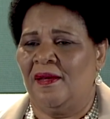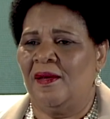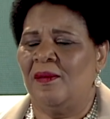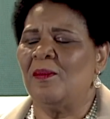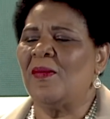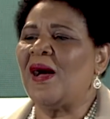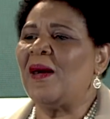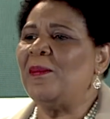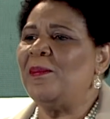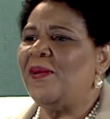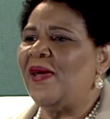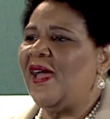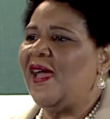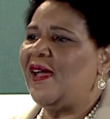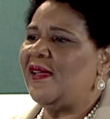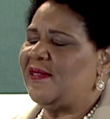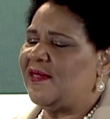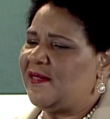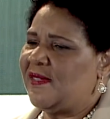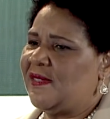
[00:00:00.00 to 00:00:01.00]
My
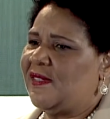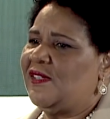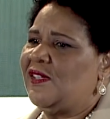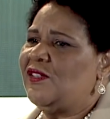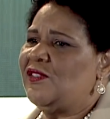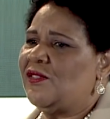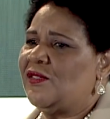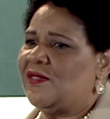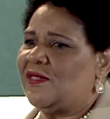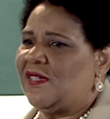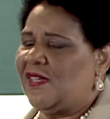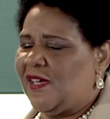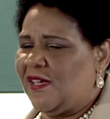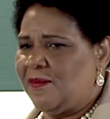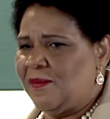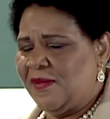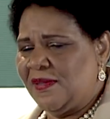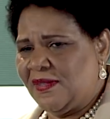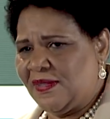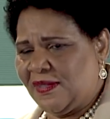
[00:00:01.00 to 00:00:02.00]
bad decisions and
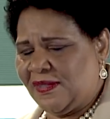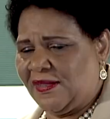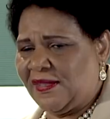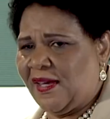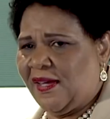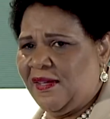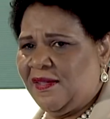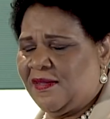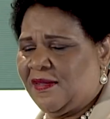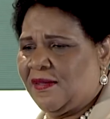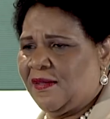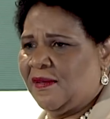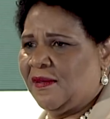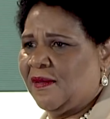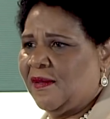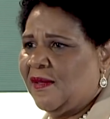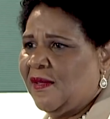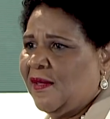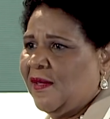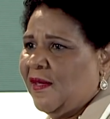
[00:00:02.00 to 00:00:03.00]
mistakes
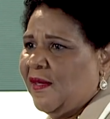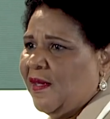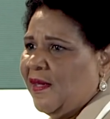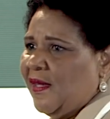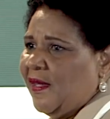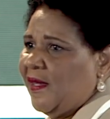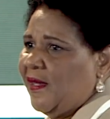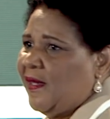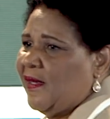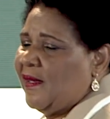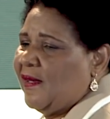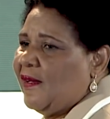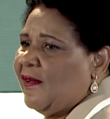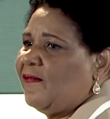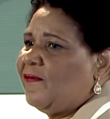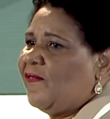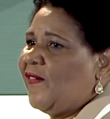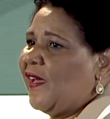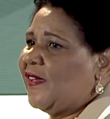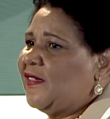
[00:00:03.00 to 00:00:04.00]

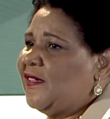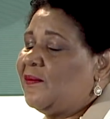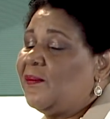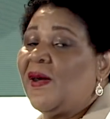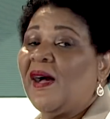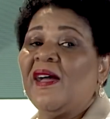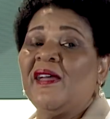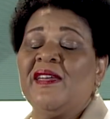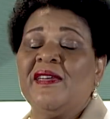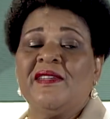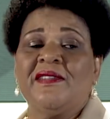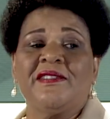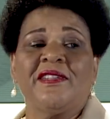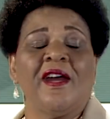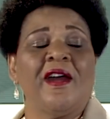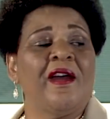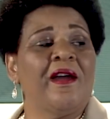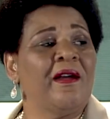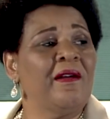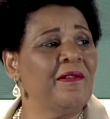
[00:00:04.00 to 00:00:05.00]
affected my
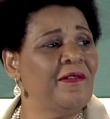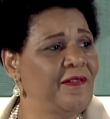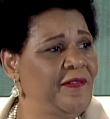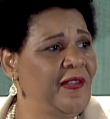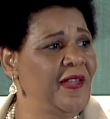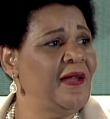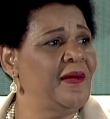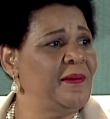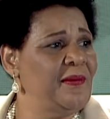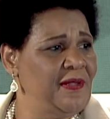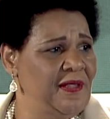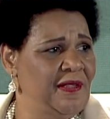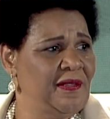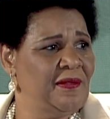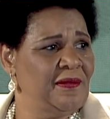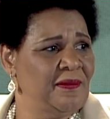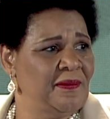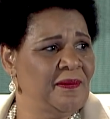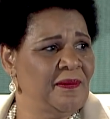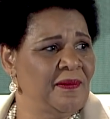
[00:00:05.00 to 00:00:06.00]
entire family,
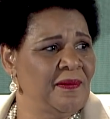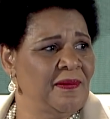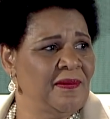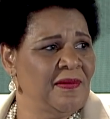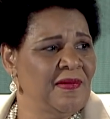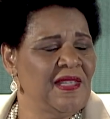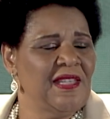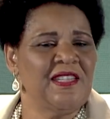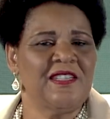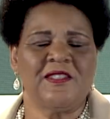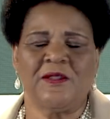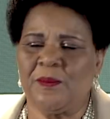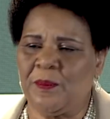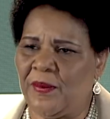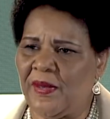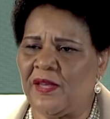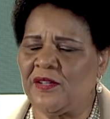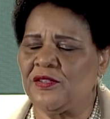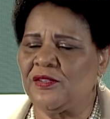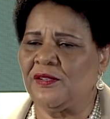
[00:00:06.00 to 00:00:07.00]

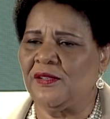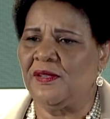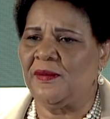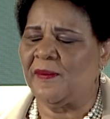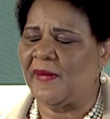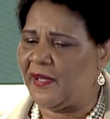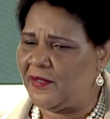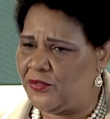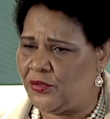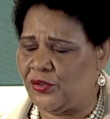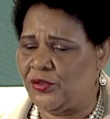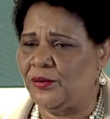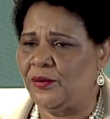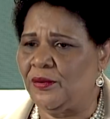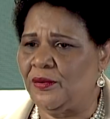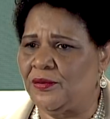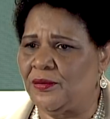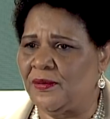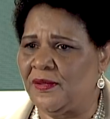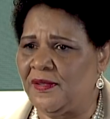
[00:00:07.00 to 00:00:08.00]
especially my
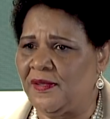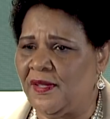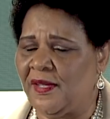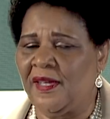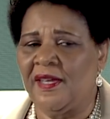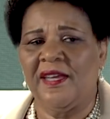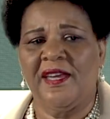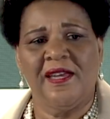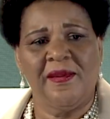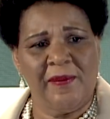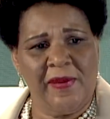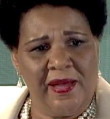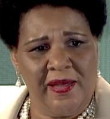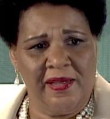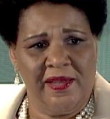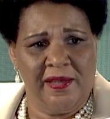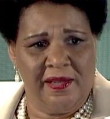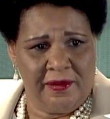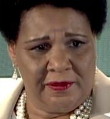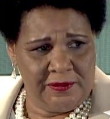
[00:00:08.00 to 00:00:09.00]
children and my
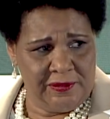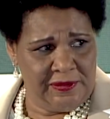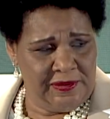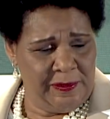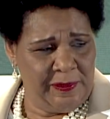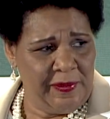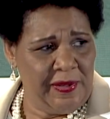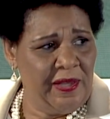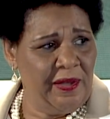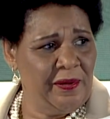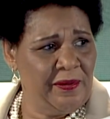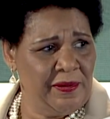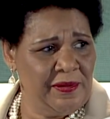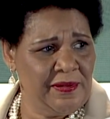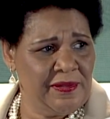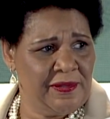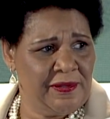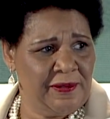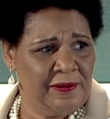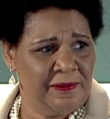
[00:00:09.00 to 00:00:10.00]
elderly
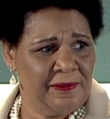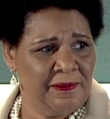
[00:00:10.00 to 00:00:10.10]
parents.